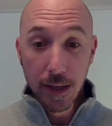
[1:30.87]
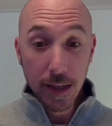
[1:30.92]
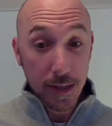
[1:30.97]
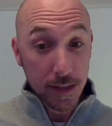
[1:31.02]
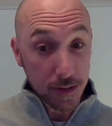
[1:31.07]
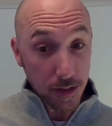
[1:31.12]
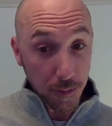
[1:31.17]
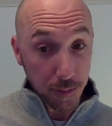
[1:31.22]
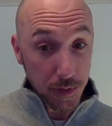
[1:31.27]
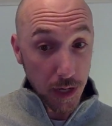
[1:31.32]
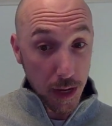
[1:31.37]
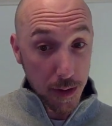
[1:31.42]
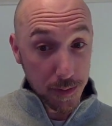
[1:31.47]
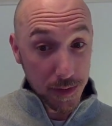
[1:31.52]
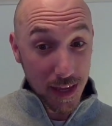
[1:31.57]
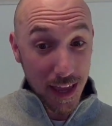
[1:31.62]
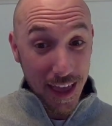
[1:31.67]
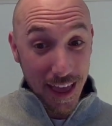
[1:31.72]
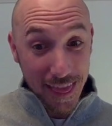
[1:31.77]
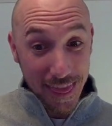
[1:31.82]

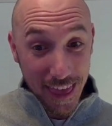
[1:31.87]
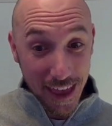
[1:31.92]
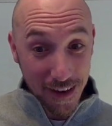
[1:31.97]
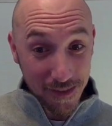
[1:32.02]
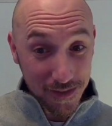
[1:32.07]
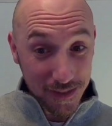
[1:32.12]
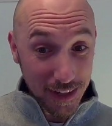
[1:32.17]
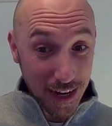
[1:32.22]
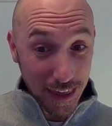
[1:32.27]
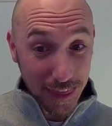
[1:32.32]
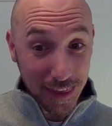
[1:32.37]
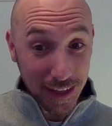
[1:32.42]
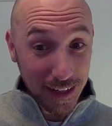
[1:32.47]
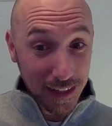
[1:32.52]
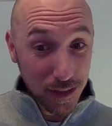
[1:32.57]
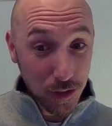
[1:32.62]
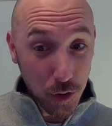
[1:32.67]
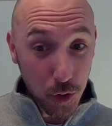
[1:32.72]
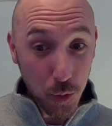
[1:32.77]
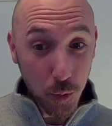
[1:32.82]
Sometimes they have
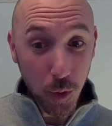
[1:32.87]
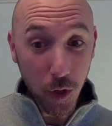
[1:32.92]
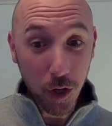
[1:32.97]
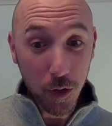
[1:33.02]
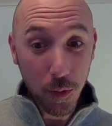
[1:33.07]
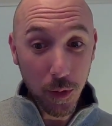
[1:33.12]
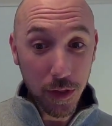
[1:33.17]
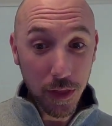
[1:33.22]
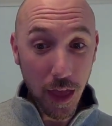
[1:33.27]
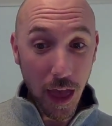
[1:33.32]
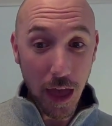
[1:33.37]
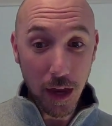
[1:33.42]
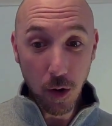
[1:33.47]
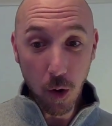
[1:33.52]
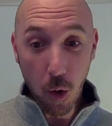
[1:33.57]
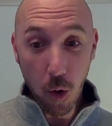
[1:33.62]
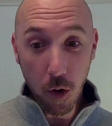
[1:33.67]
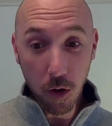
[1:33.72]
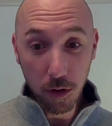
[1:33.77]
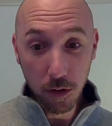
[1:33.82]
nothing to work with at
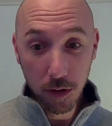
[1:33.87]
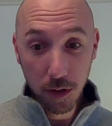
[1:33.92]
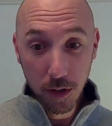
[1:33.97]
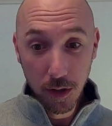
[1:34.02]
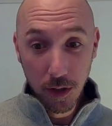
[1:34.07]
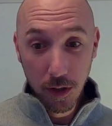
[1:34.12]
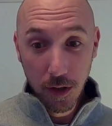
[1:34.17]
all.